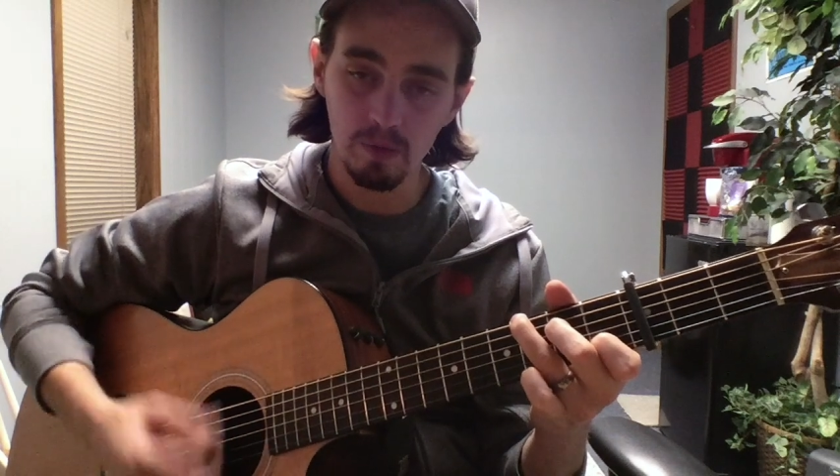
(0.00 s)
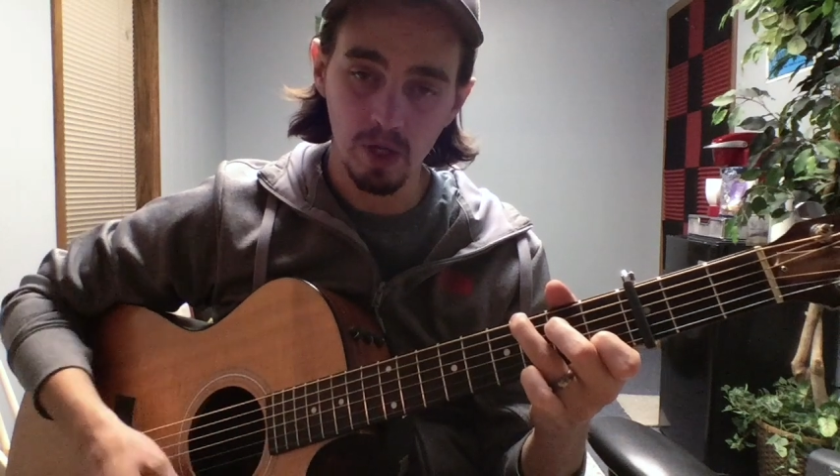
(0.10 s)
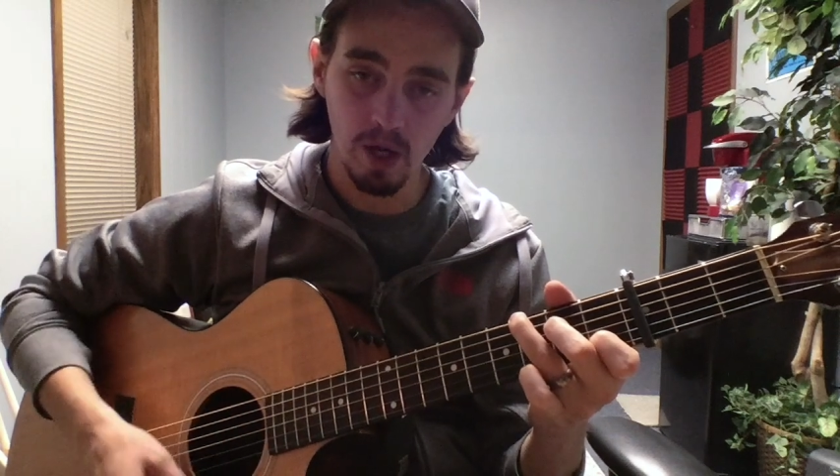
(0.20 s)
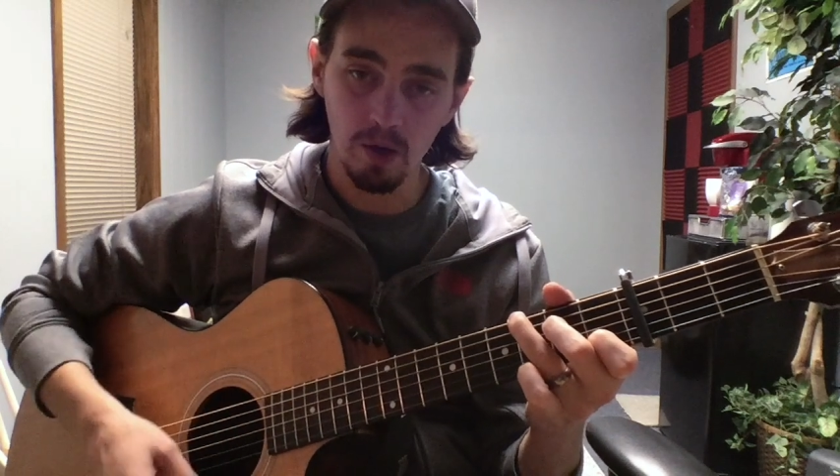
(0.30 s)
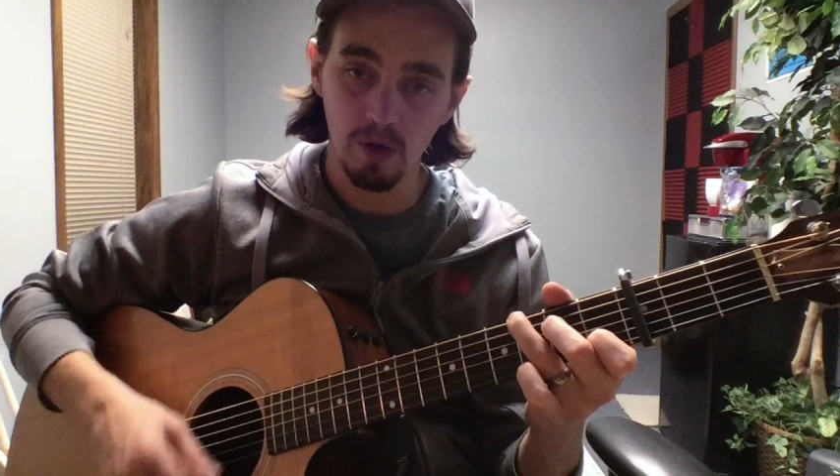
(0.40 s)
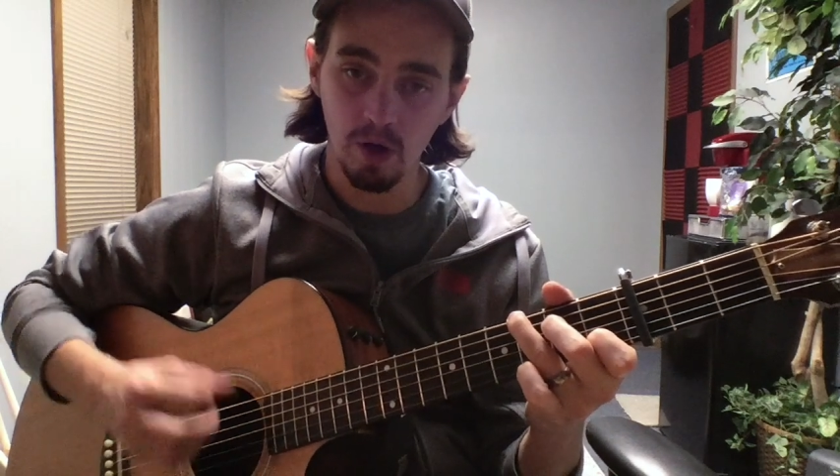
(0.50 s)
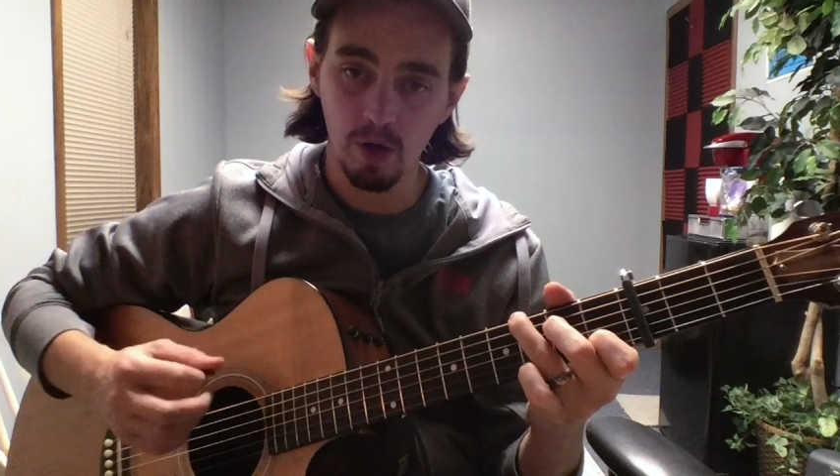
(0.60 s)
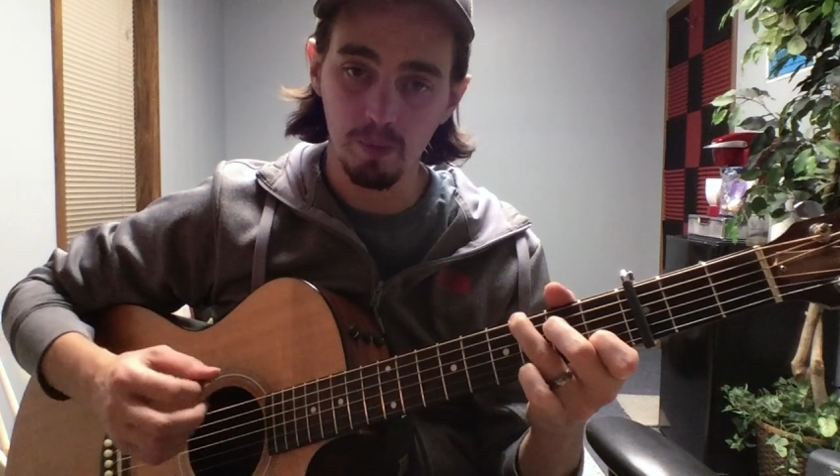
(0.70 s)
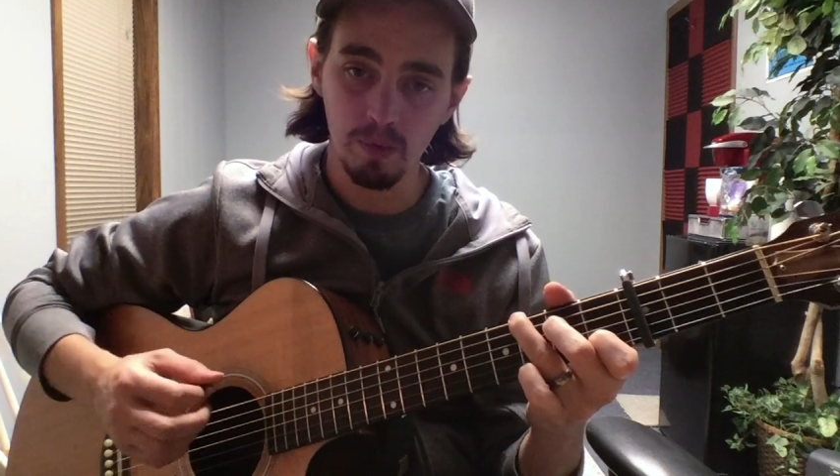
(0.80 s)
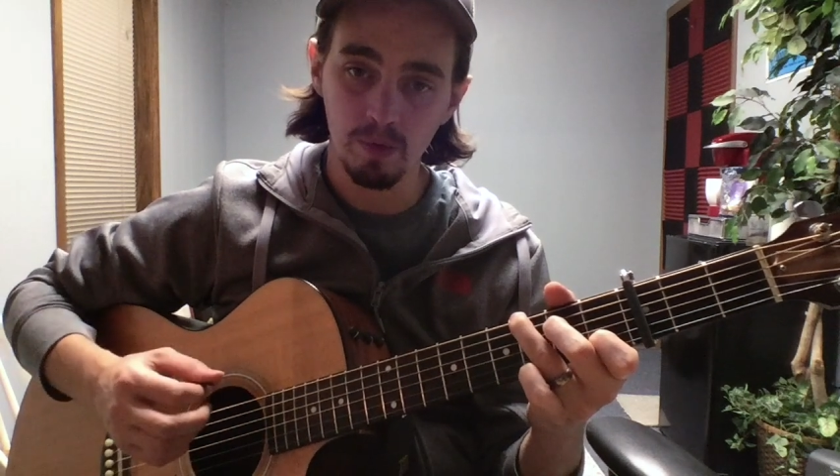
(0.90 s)

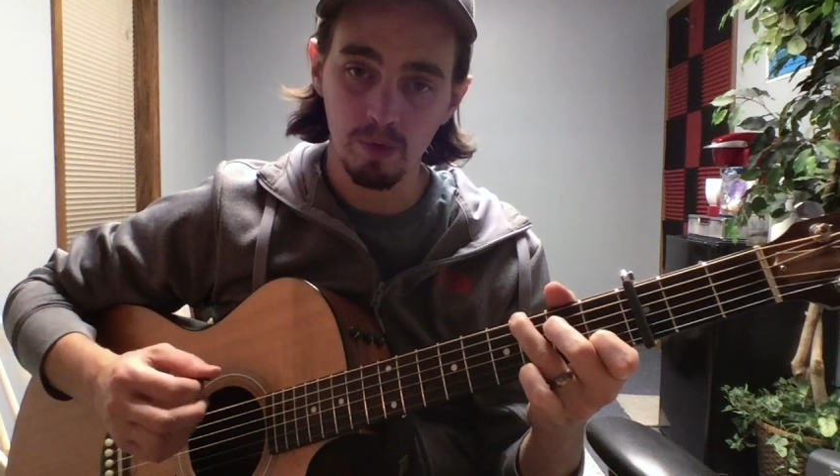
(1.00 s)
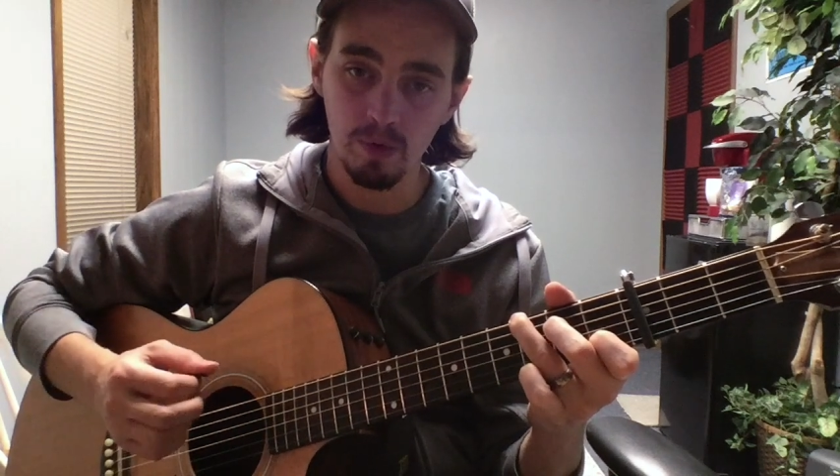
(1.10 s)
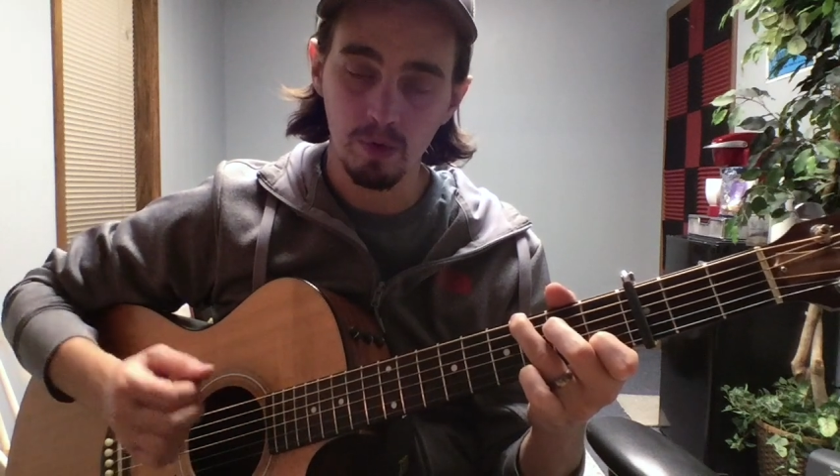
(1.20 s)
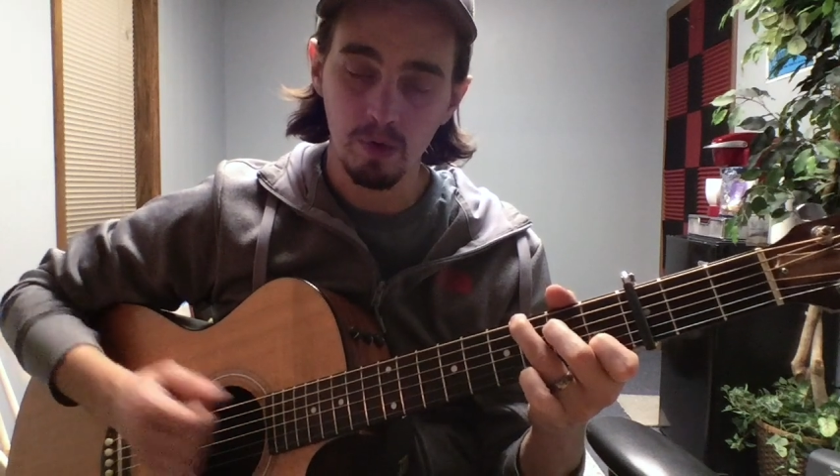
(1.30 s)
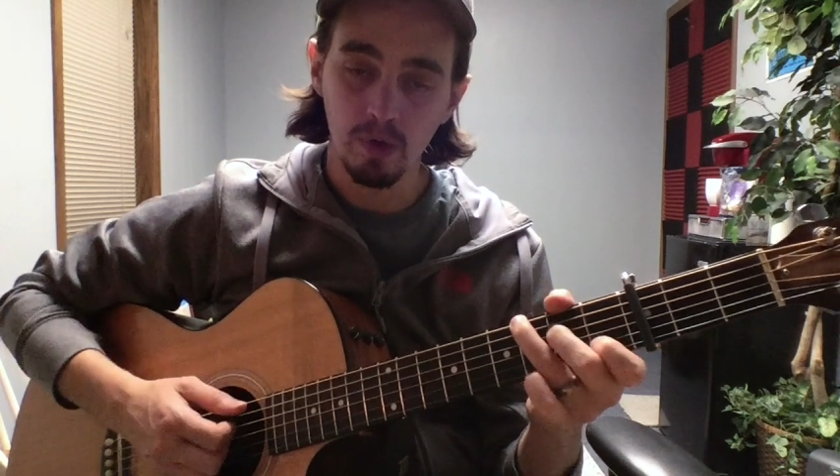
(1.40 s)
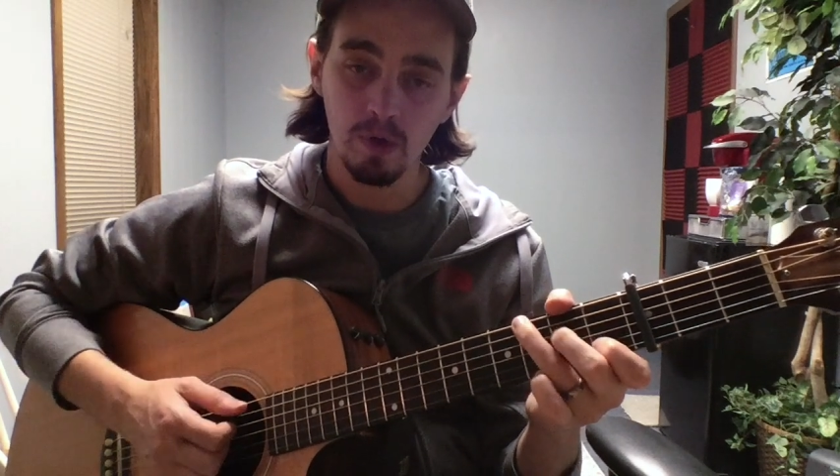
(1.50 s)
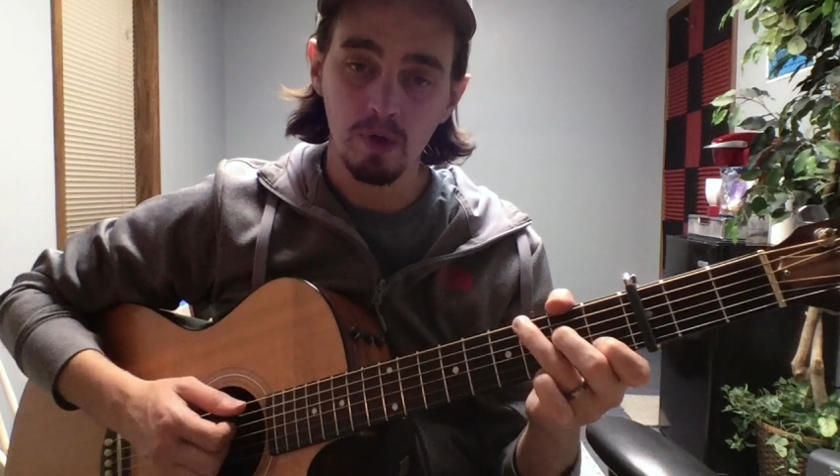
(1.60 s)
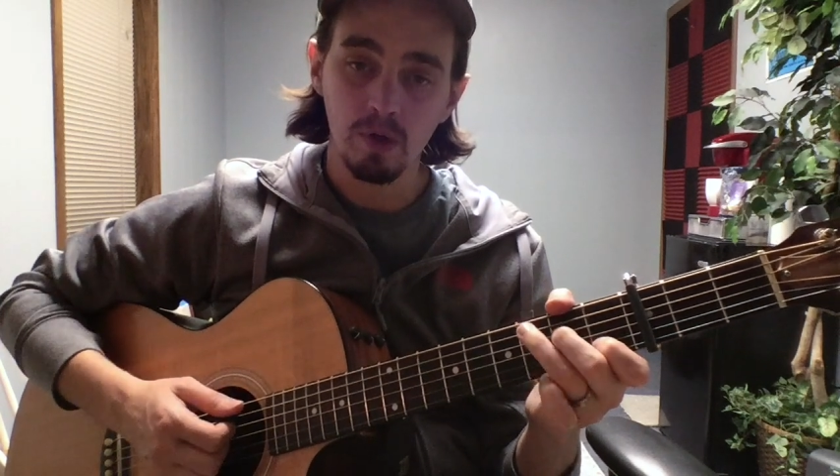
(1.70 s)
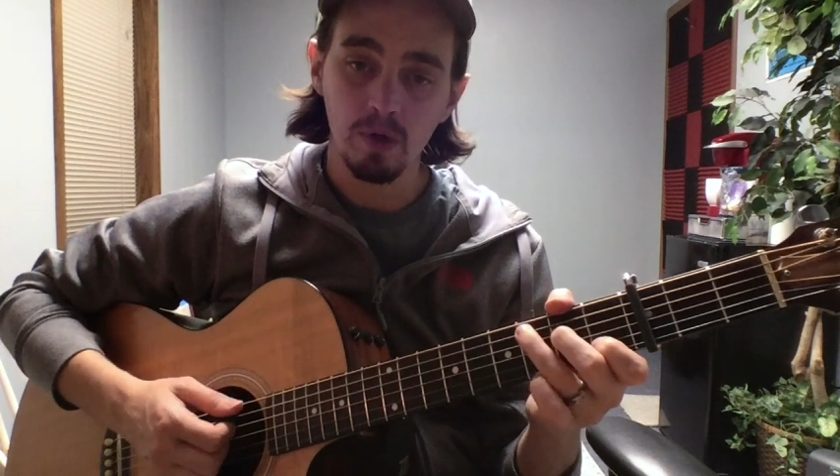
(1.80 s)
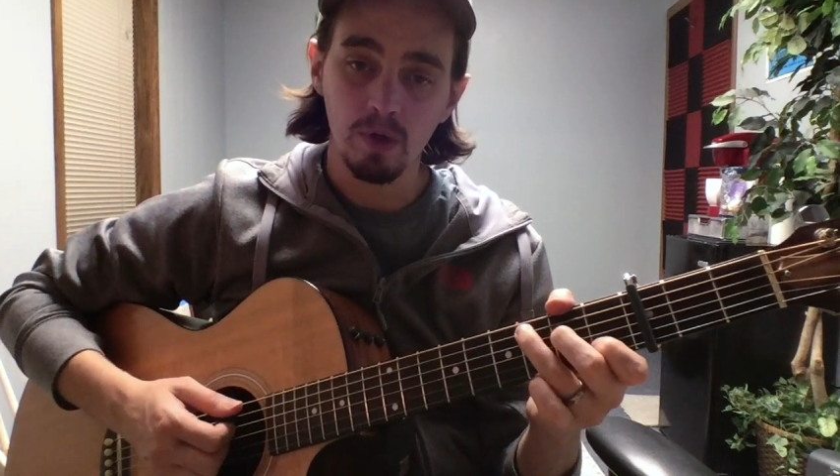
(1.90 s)
down,
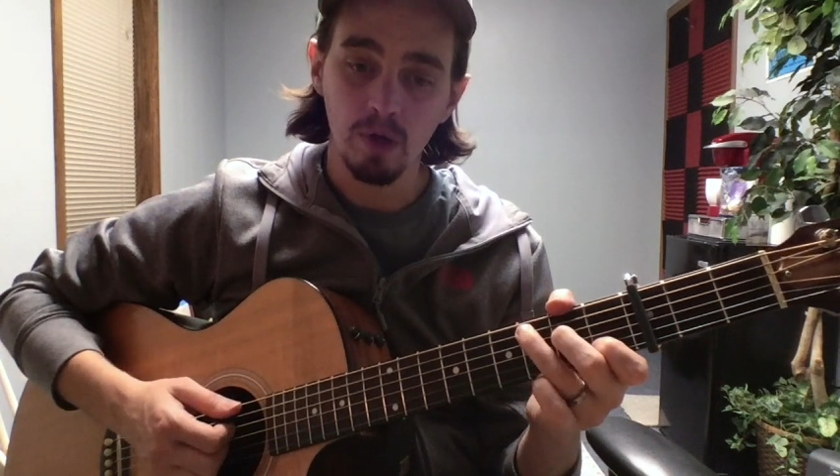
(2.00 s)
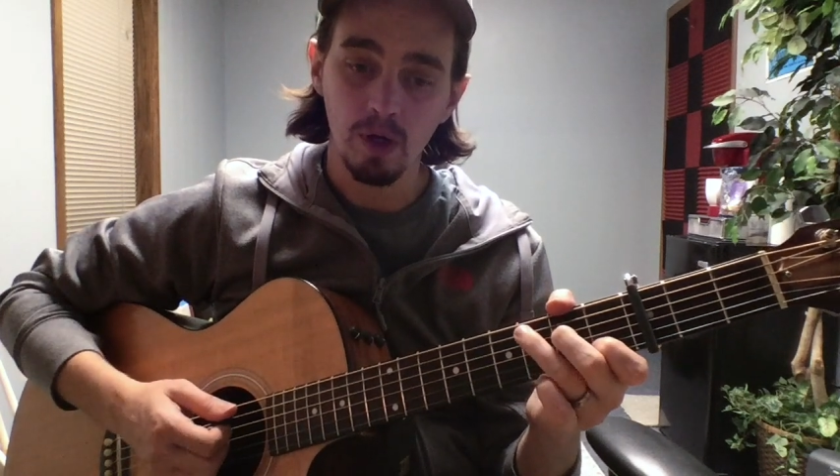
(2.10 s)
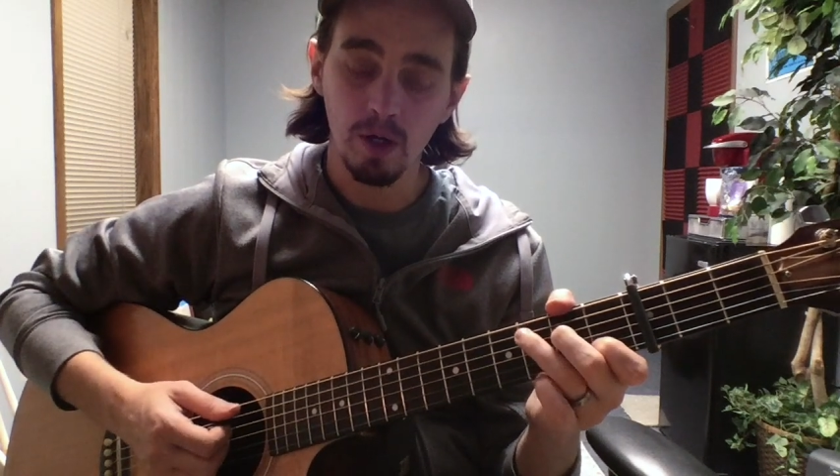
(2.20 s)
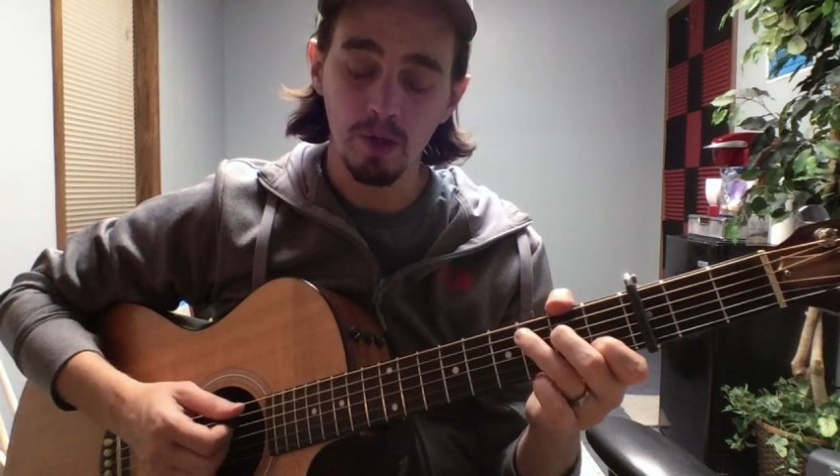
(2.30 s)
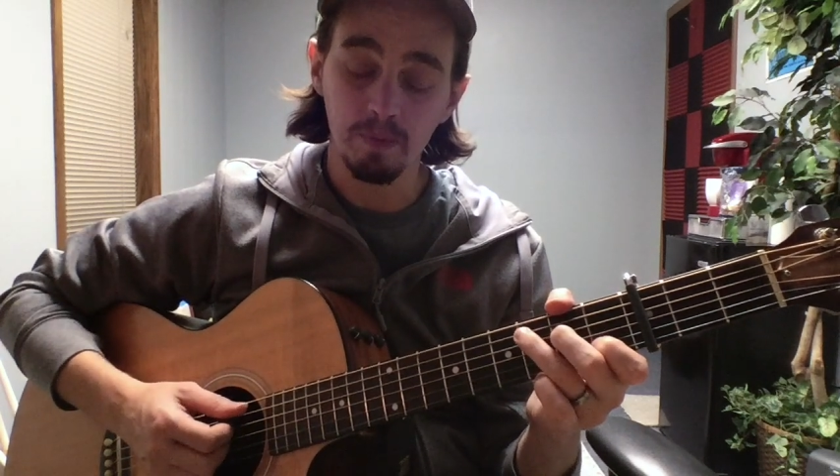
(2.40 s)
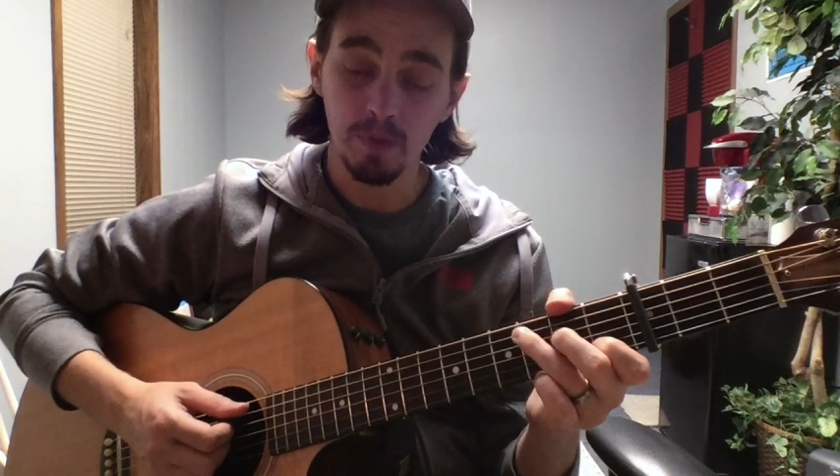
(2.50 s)
up.